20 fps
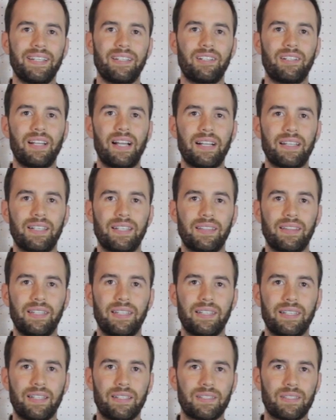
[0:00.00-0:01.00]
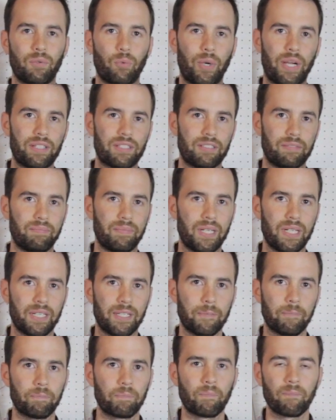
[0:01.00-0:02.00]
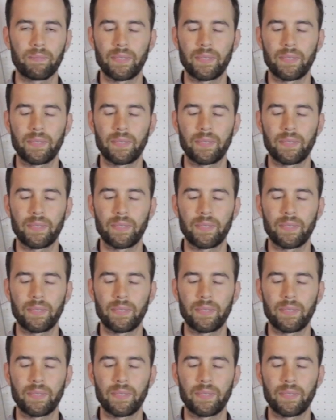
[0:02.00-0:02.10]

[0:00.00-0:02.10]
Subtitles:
You're not going to think it's a waste of money.